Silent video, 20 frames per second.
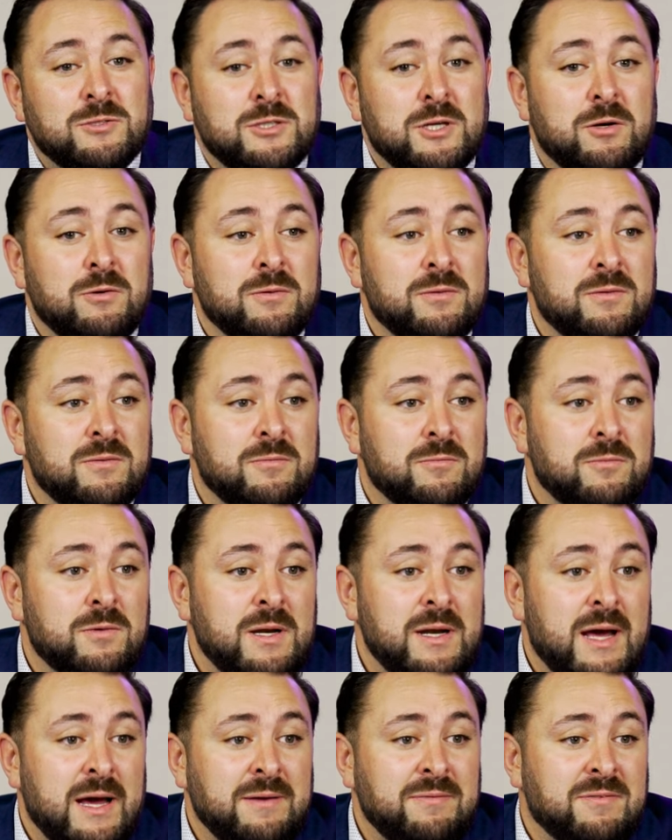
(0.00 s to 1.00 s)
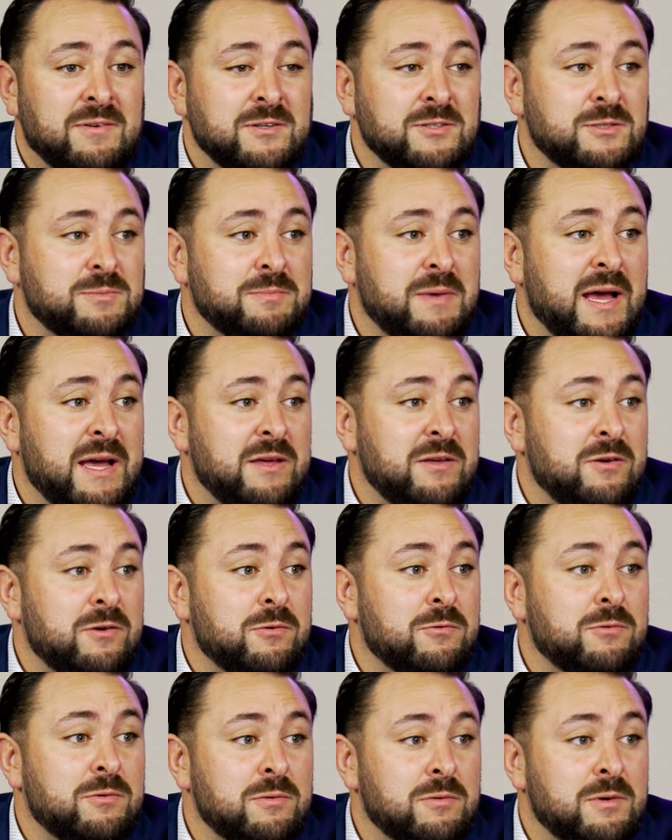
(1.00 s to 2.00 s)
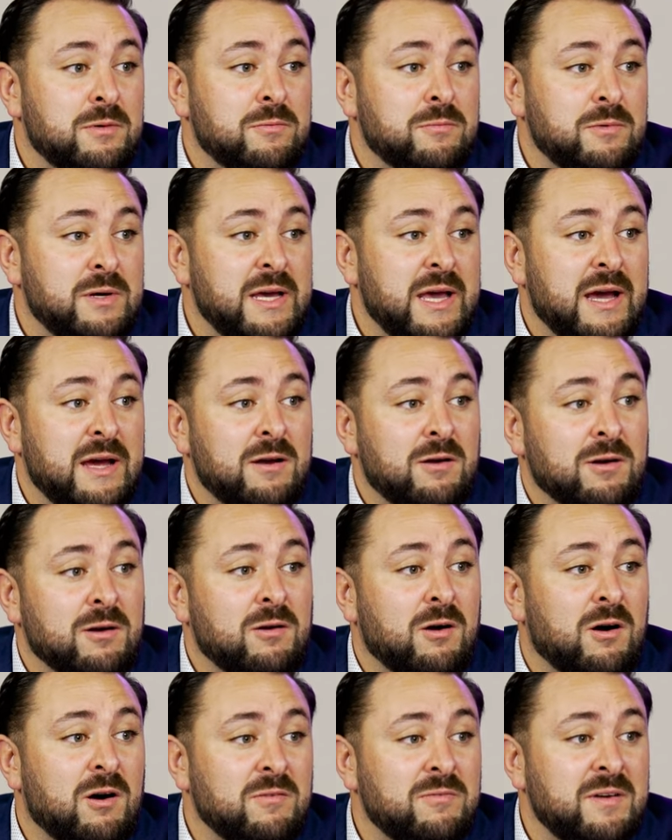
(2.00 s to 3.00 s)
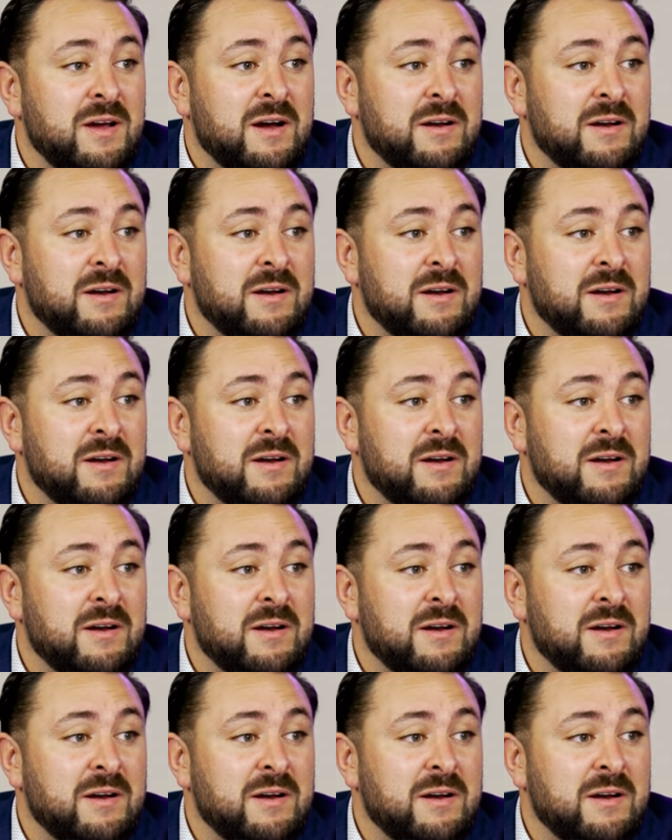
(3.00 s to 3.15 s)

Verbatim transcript: Yeah. So when I Fuck first em. met you, we had our golf